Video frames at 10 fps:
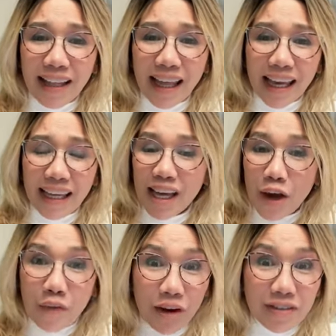LA,
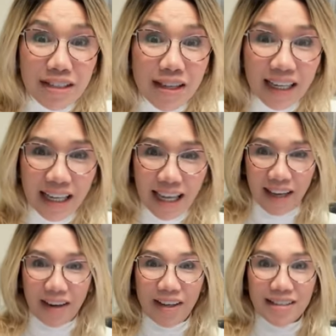Riverside
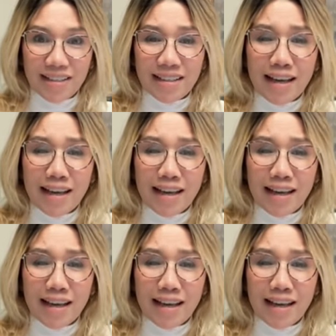areas.